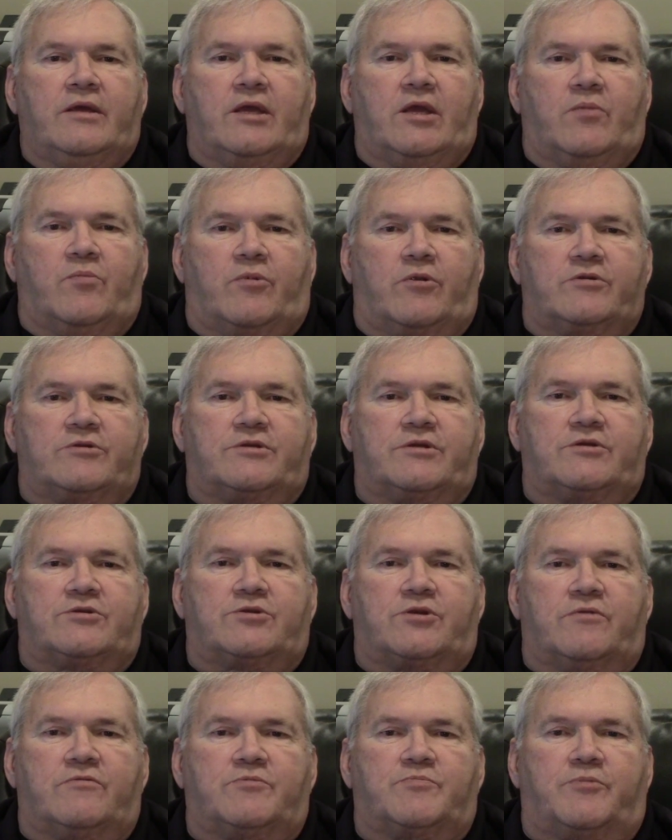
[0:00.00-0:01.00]
emergency
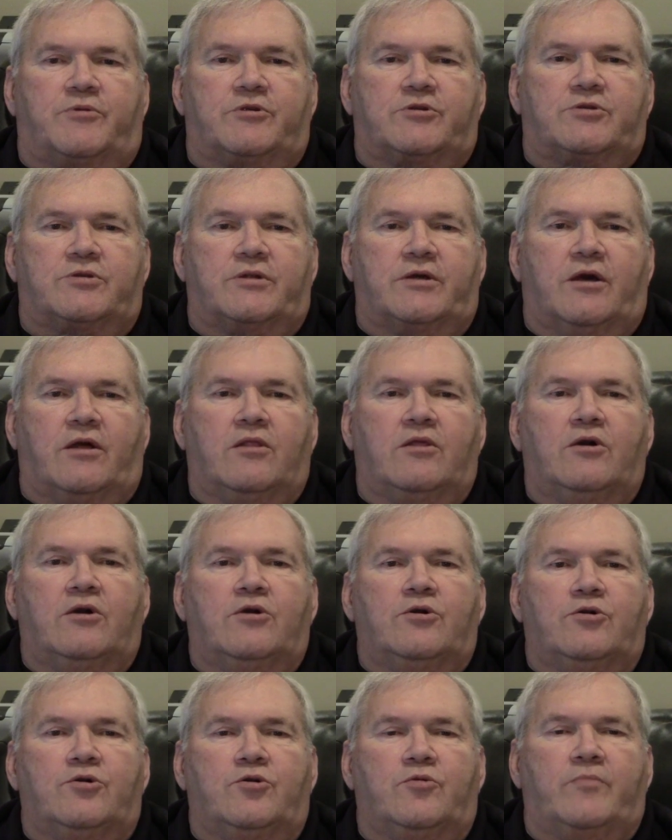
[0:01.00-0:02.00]
service personnel
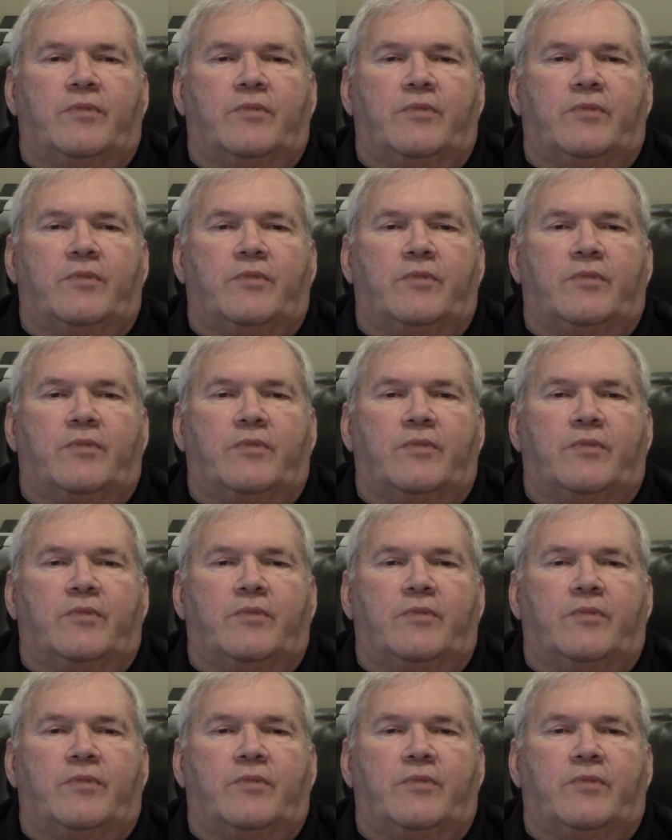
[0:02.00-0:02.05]
who